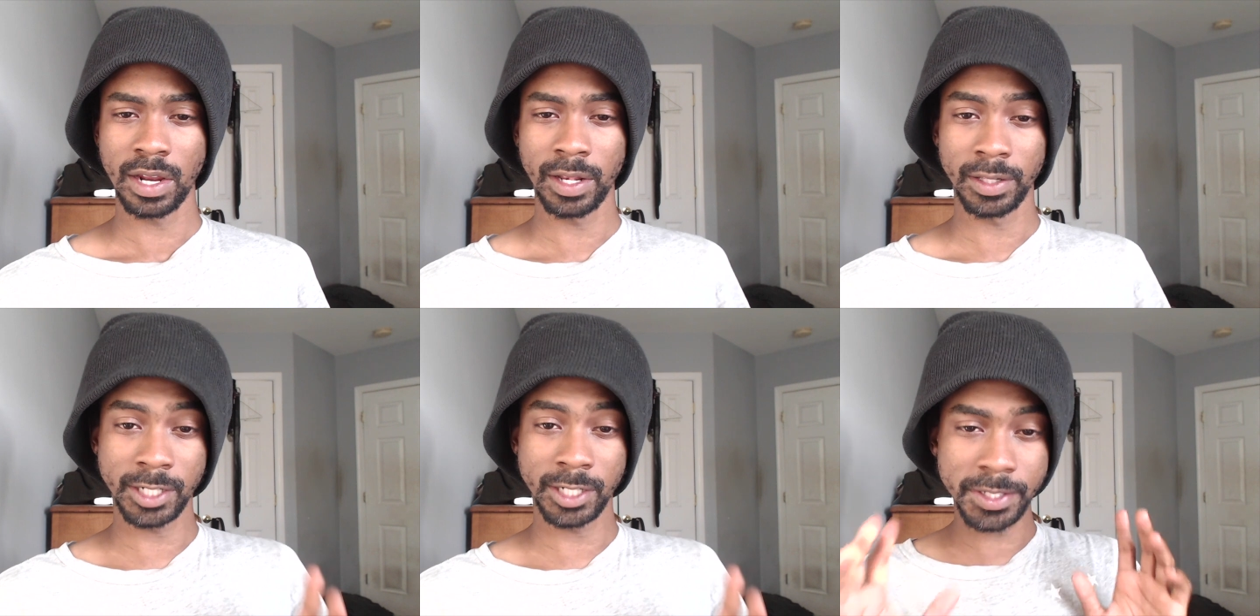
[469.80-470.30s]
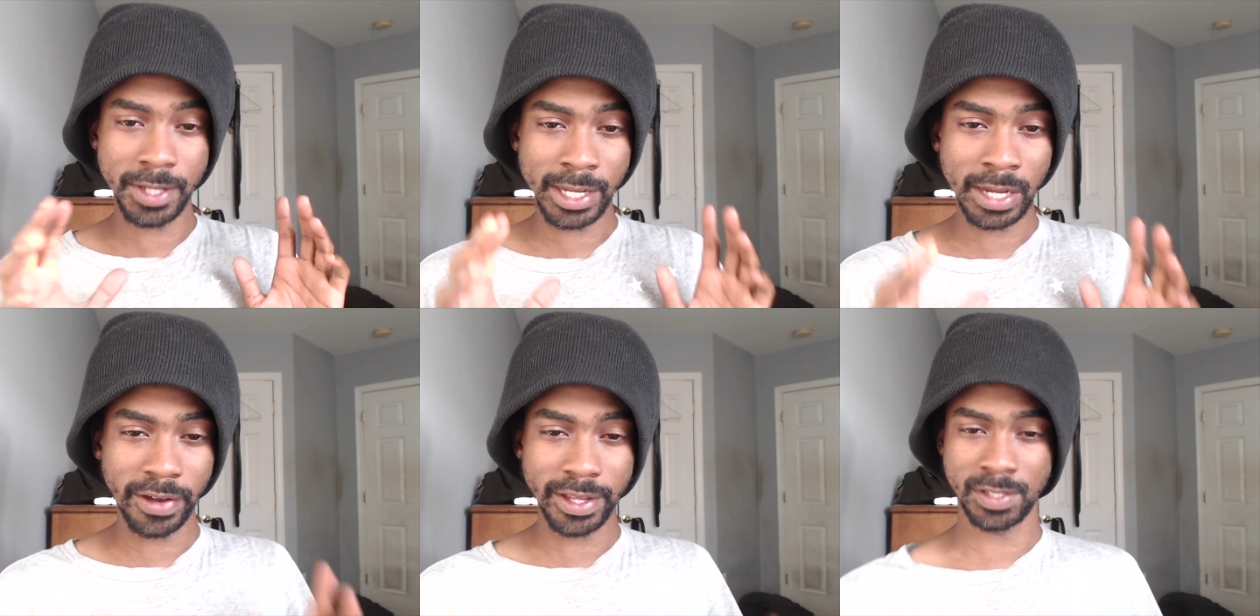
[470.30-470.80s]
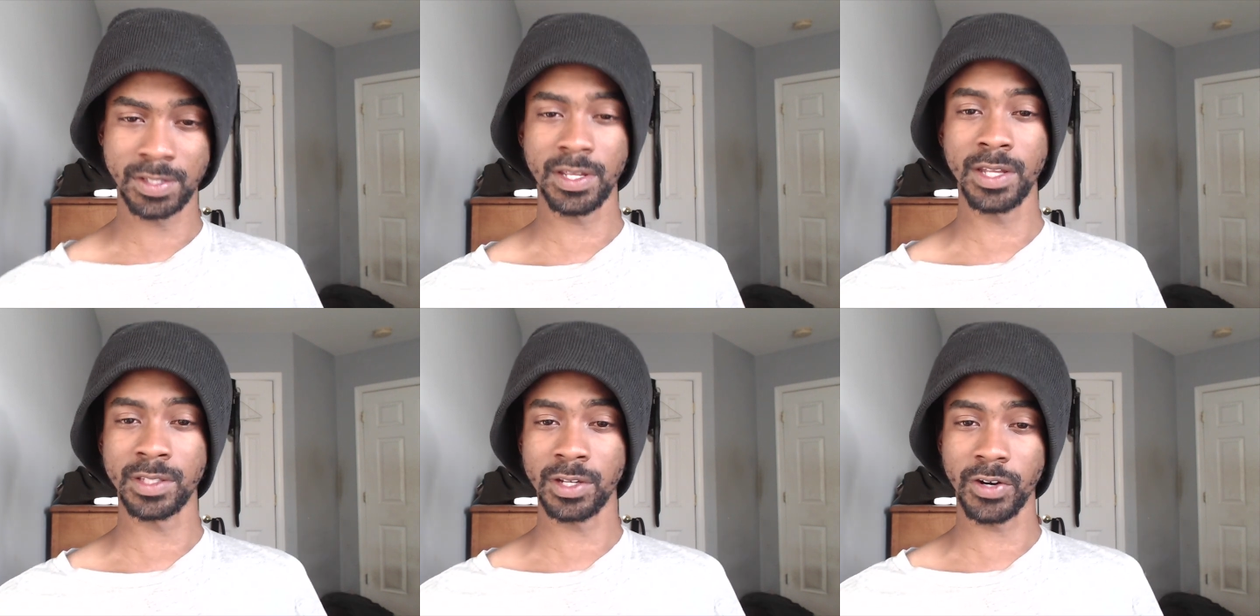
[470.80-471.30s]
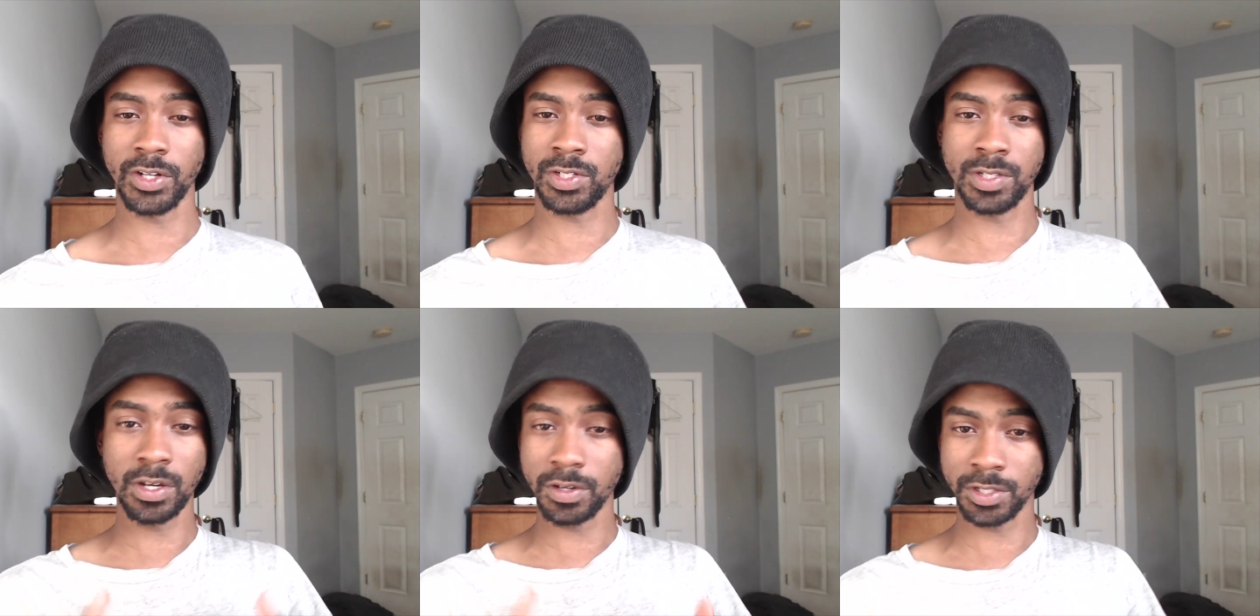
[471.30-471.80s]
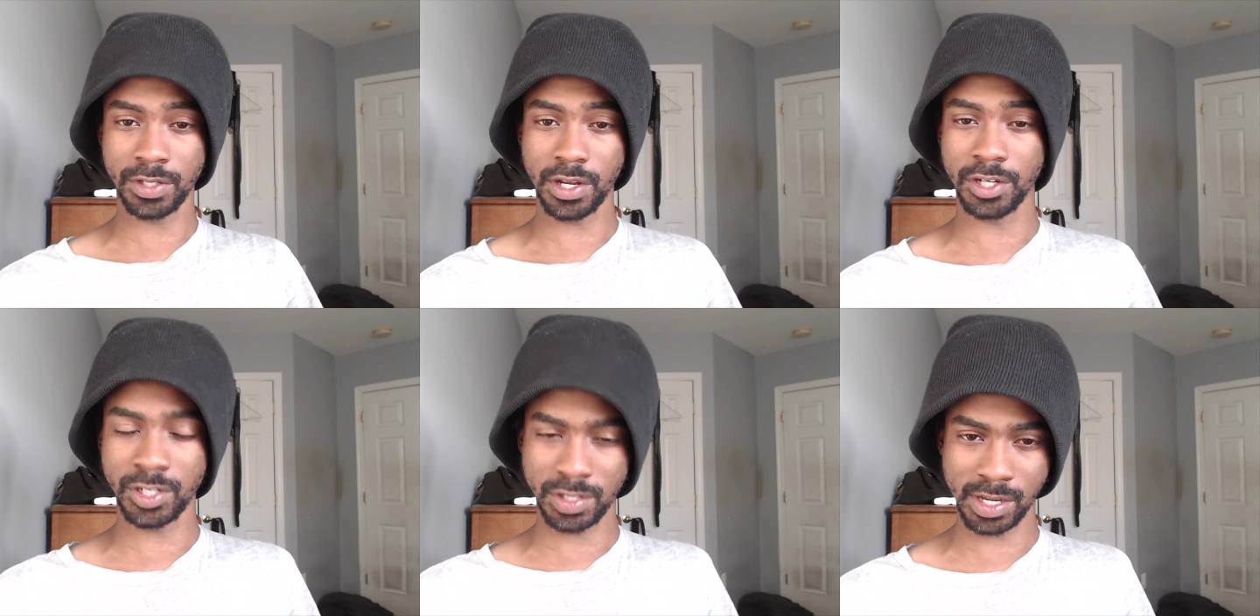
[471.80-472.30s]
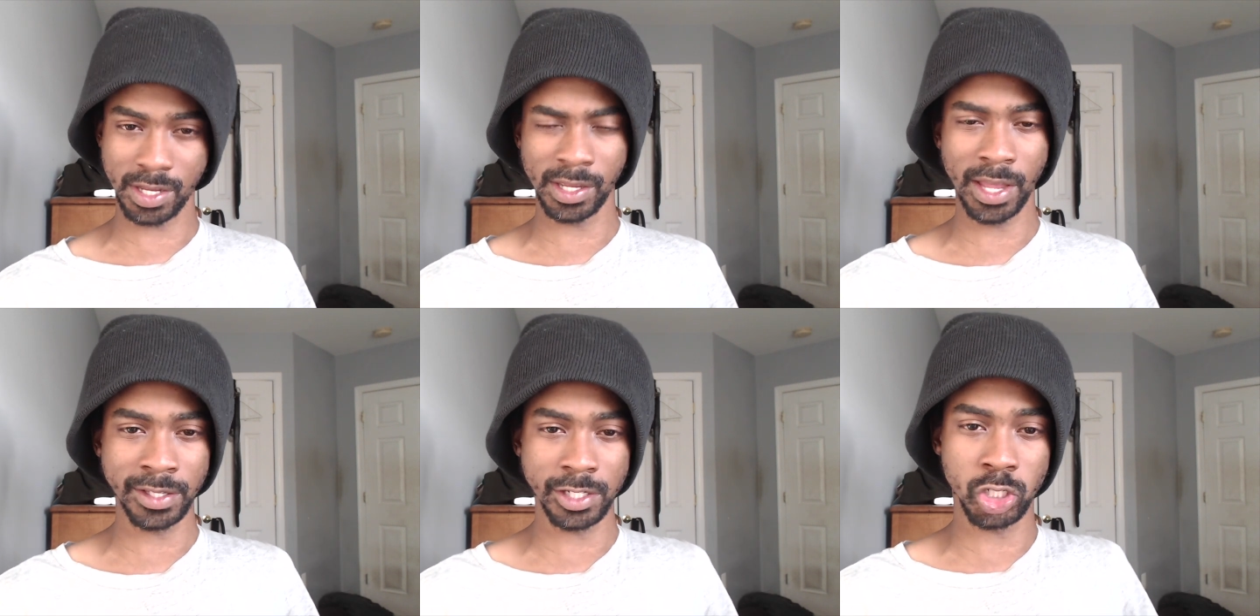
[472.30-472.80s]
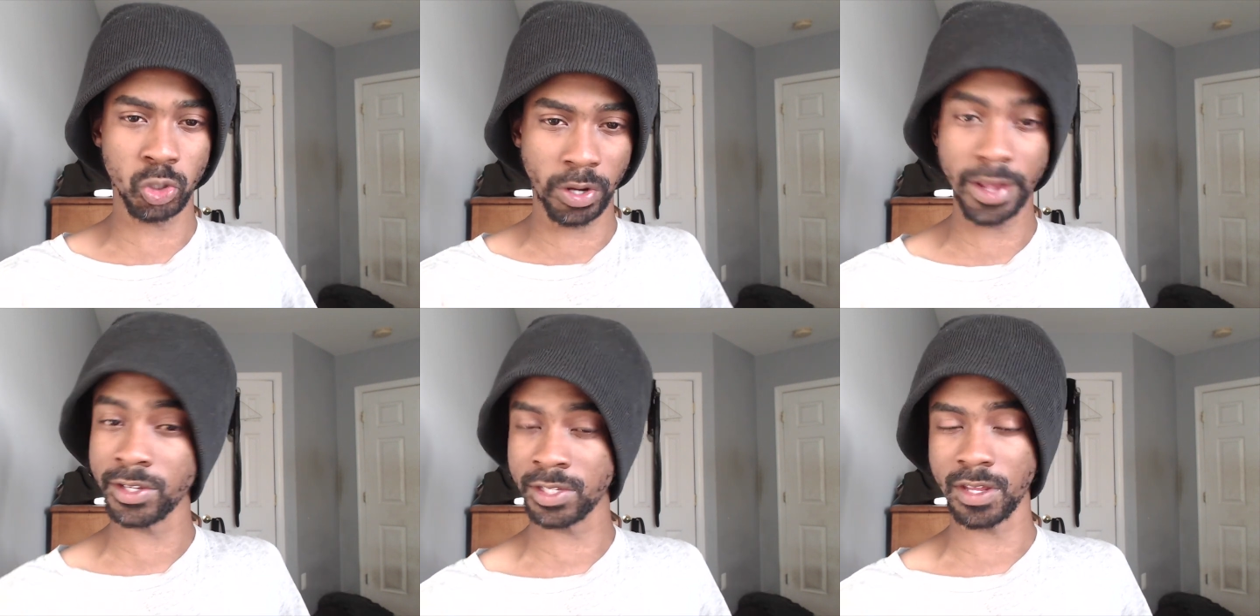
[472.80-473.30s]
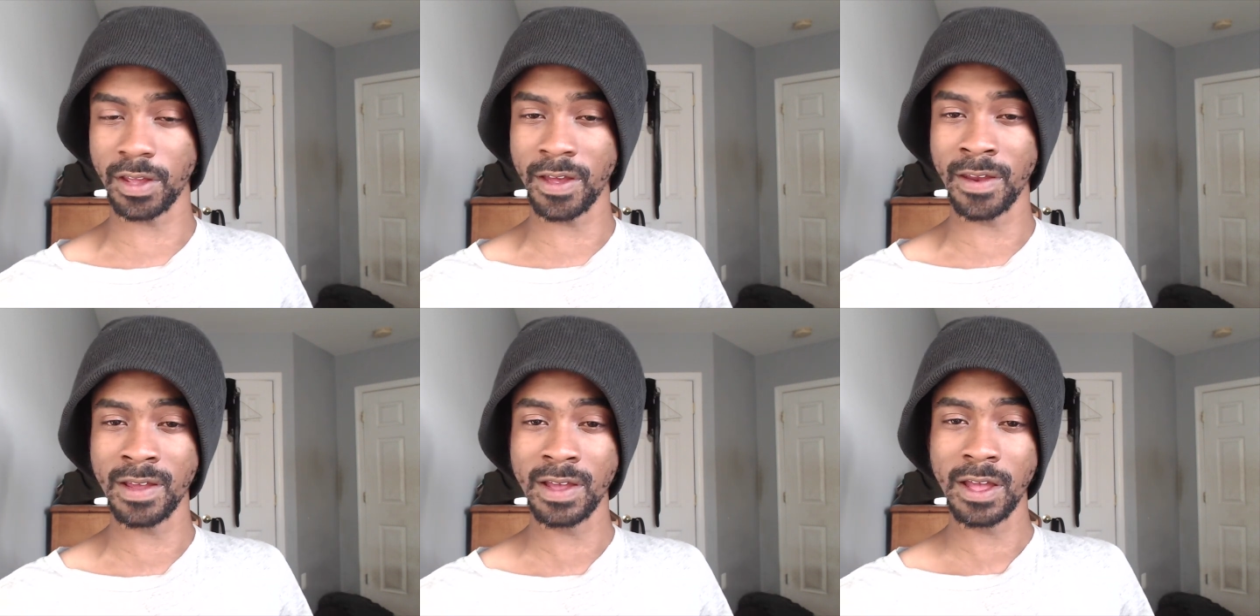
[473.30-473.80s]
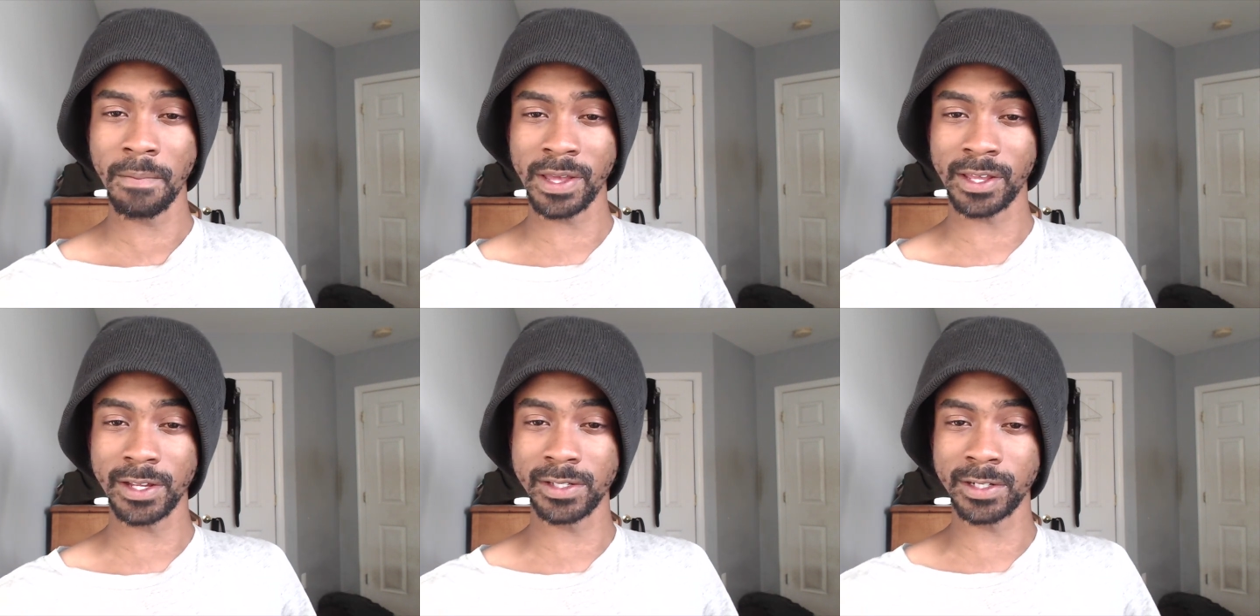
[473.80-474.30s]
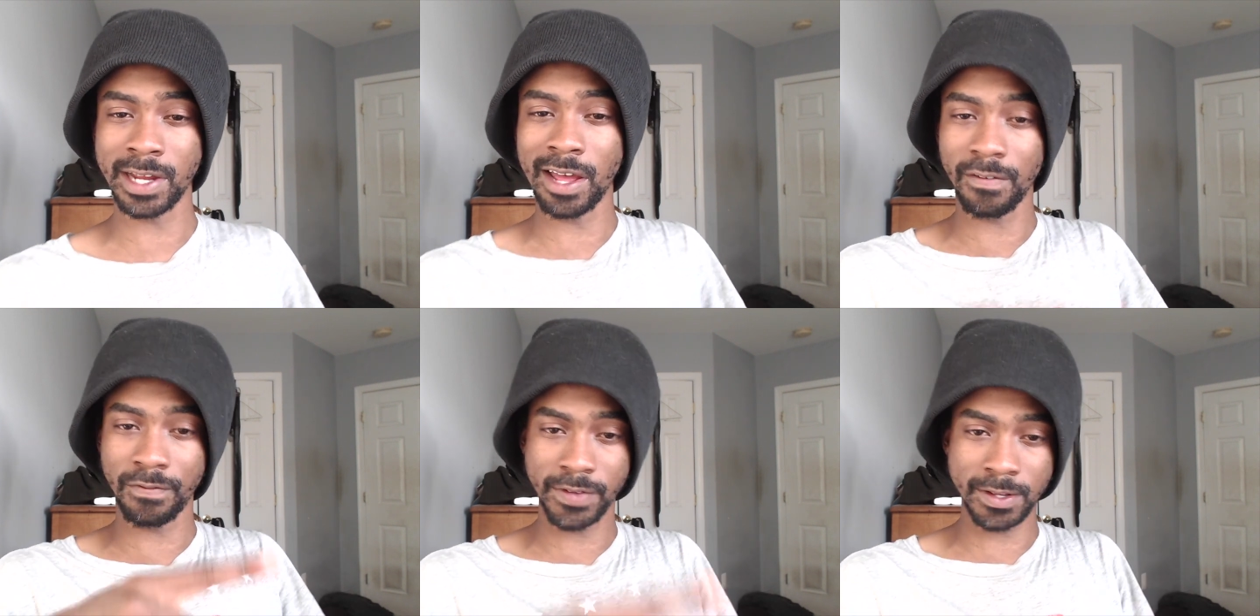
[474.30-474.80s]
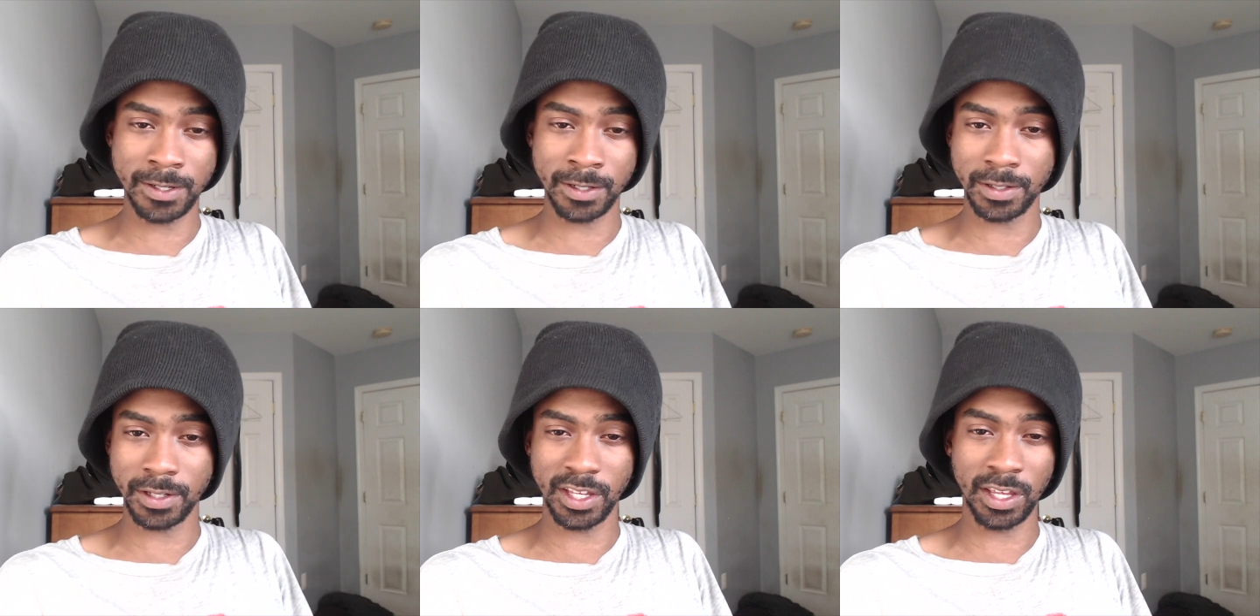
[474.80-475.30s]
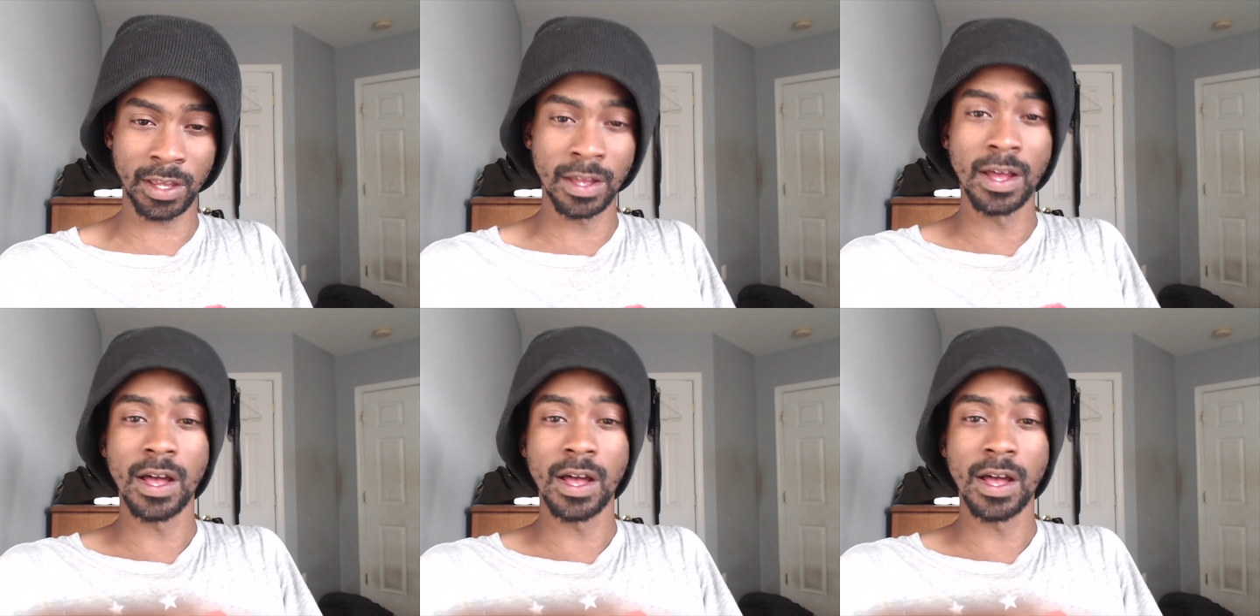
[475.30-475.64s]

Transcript: Just like how I think there is no such thing as a trans kid because they're not physically,